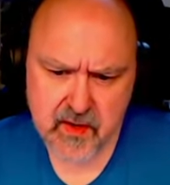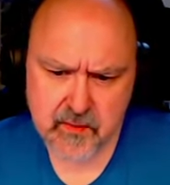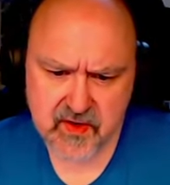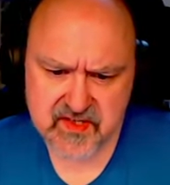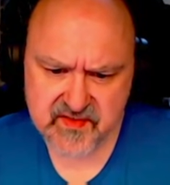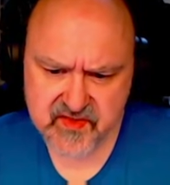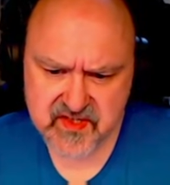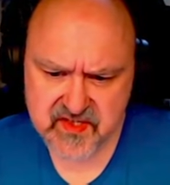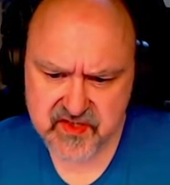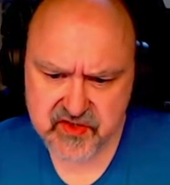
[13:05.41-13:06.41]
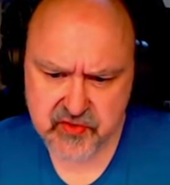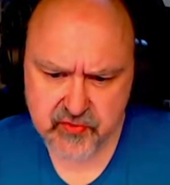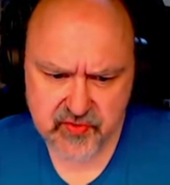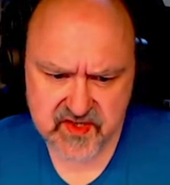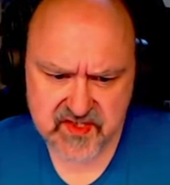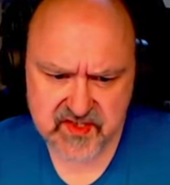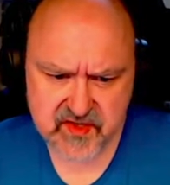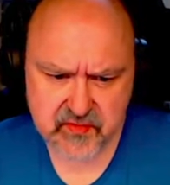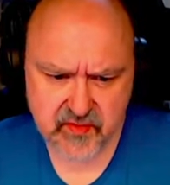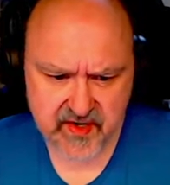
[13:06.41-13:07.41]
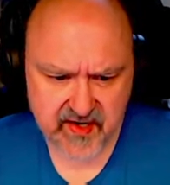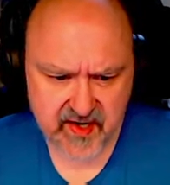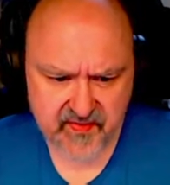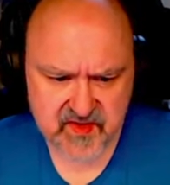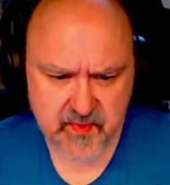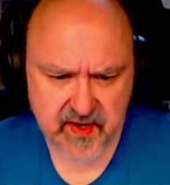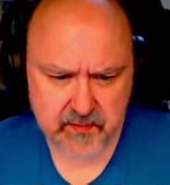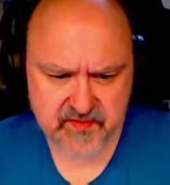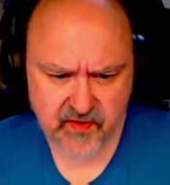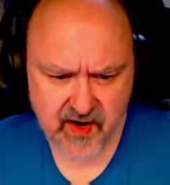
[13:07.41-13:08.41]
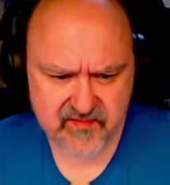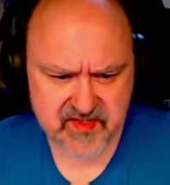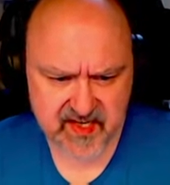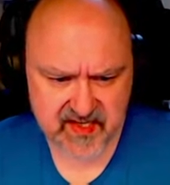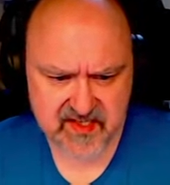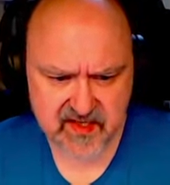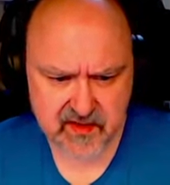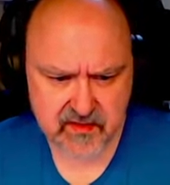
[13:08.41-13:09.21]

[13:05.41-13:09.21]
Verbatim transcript: Because if this is a 2, this is a 3, and this becomes 5, 6,